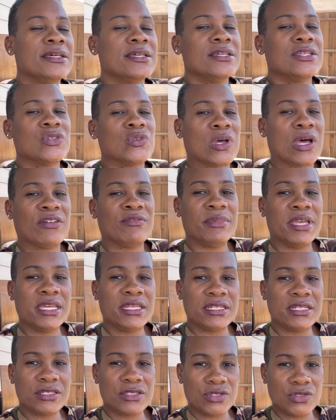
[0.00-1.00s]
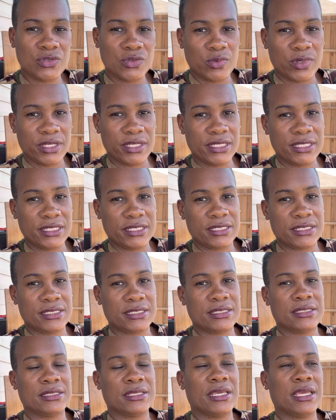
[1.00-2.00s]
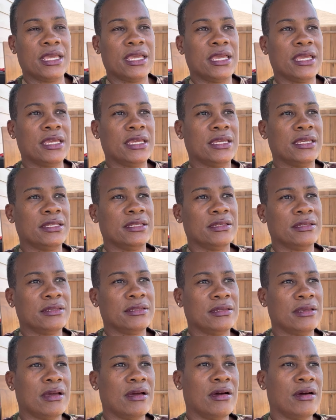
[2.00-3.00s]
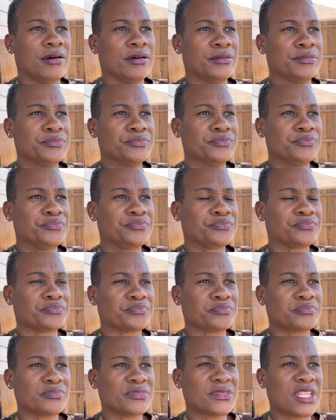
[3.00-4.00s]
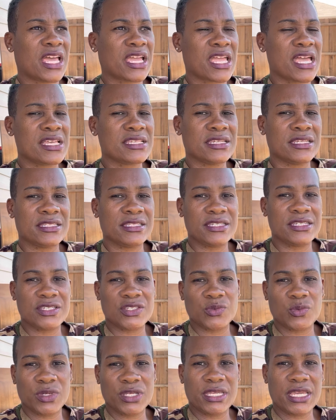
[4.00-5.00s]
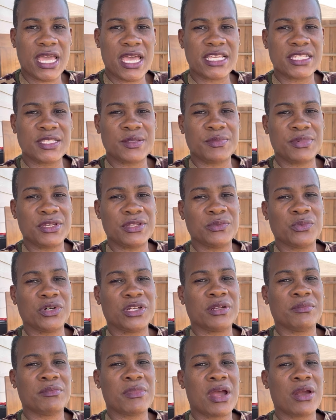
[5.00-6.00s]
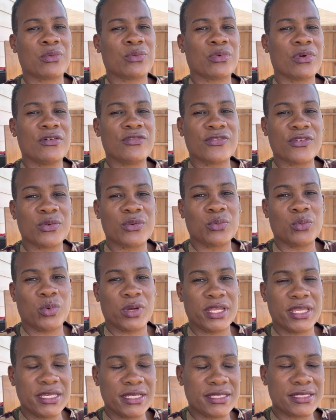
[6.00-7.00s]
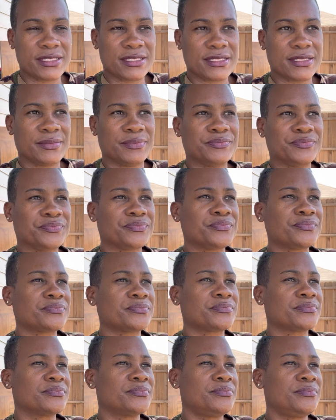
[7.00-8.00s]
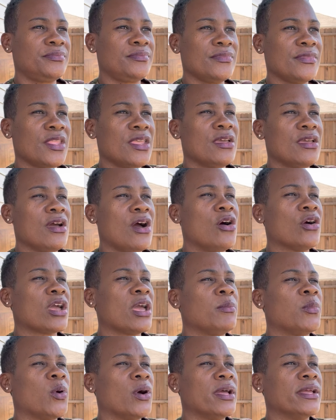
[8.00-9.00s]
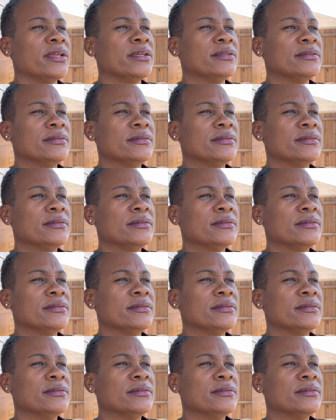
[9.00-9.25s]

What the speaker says: So I've made it 2 weeks. And like I said, this week has been one of my rougher weeks. Okay, boy.